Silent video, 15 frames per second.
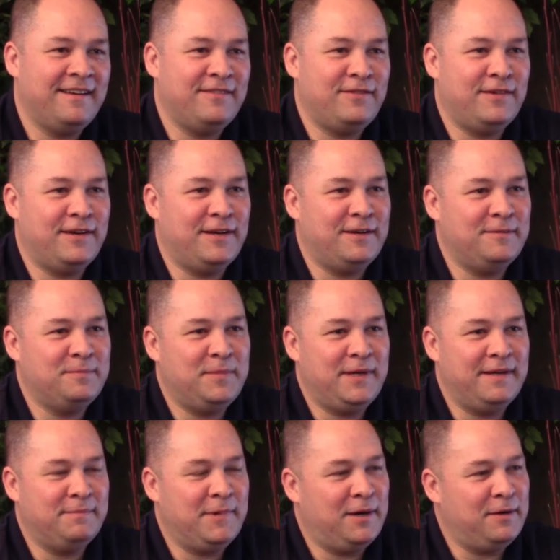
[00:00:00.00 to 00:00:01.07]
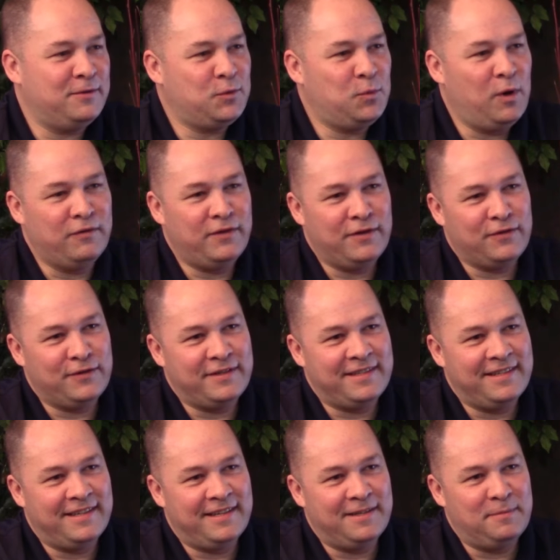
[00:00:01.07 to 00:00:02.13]
I've been to about 12 different
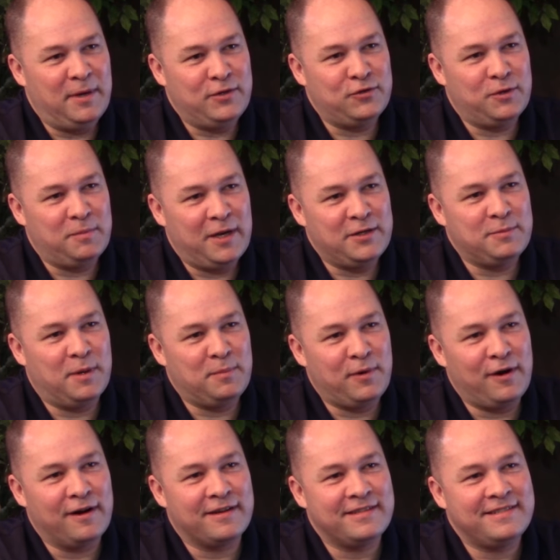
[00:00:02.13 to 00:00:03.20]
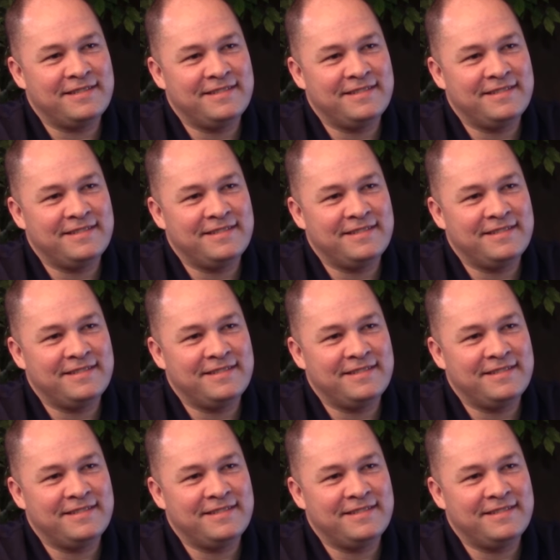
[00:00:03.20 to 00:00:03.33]
Major League Baseball parks.